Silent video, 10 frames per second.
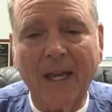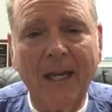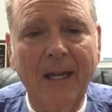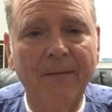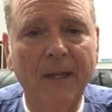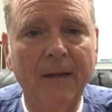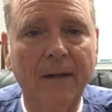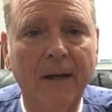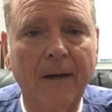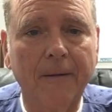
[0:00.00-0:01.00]
And
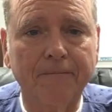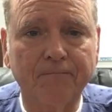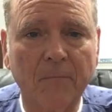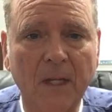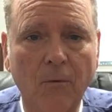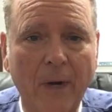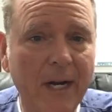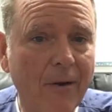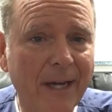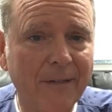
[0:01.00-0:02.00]
then
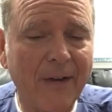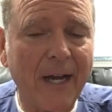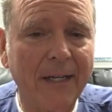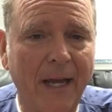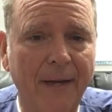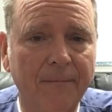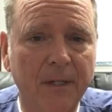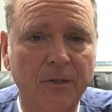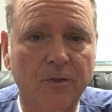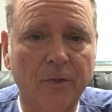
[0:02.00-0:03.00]
radioactive iodine
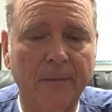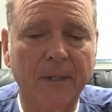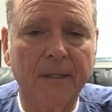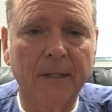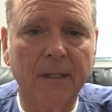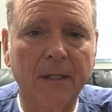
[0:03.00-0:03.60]
as a treatment